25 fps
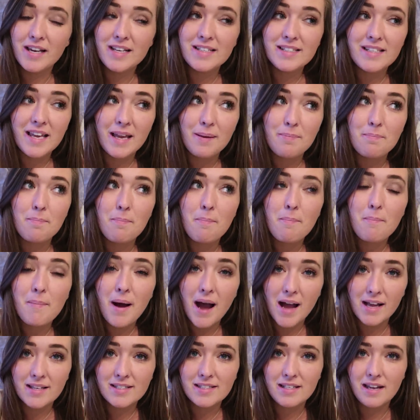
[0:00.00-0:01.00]
It's a
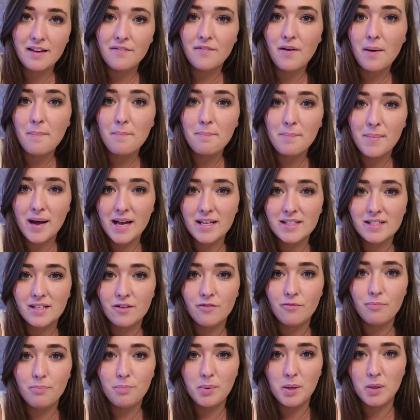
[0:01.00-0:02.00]
massive,
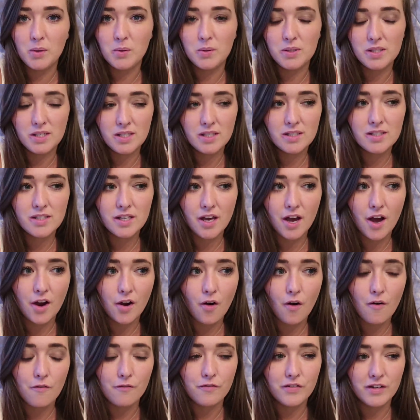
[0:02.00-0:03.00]
massive boost to her
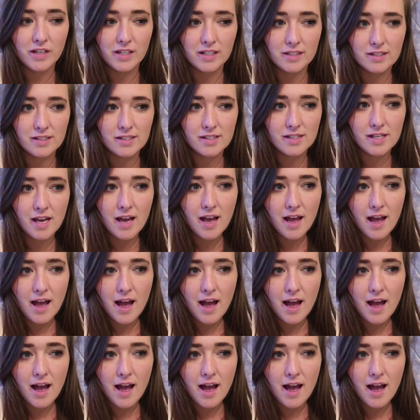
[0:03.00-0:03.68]
confidence.